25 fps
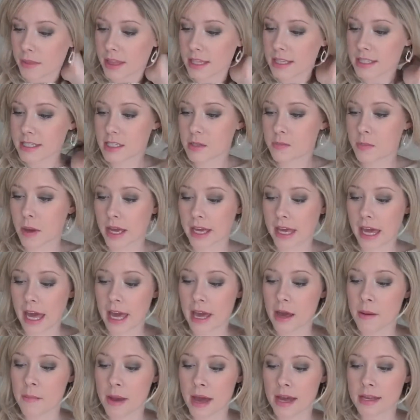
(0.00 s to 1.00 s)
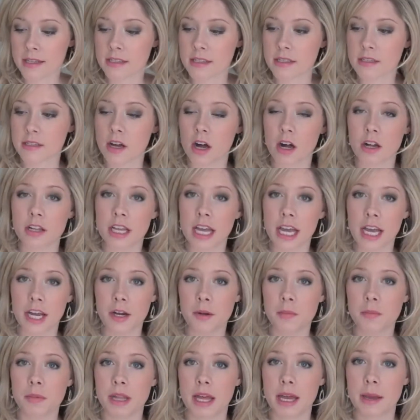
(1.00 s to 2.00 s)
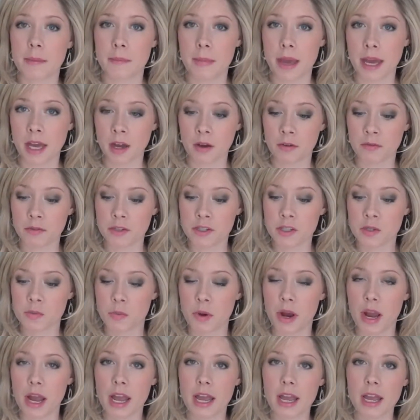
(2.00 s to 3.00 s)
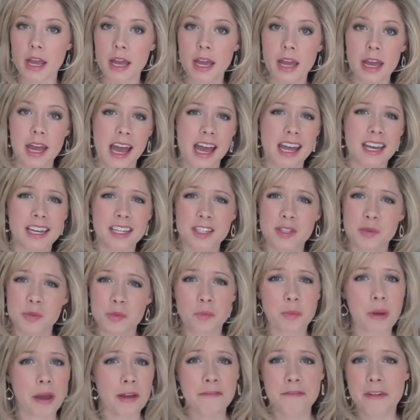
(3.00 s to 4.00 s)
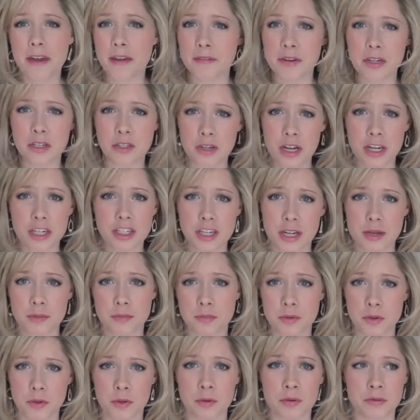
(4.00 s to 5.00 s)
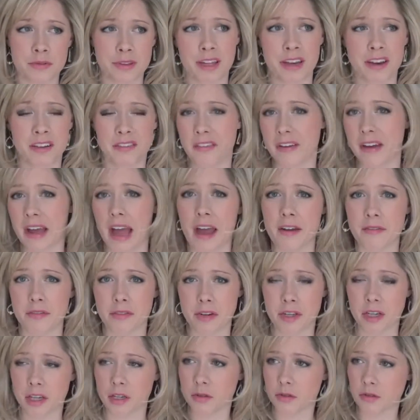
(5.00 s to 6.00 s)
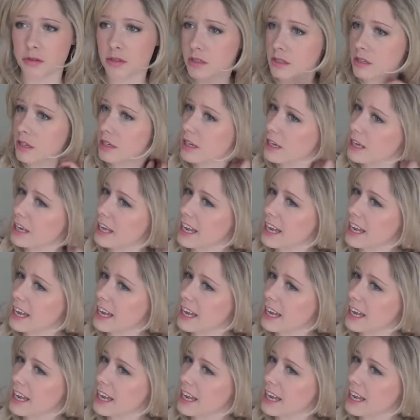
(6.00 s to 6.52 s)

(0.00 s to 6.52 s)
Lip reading: This is by KMS. It's called Hair Play Makeover Spray, and it's my favorite dry shampoo that I've ever used.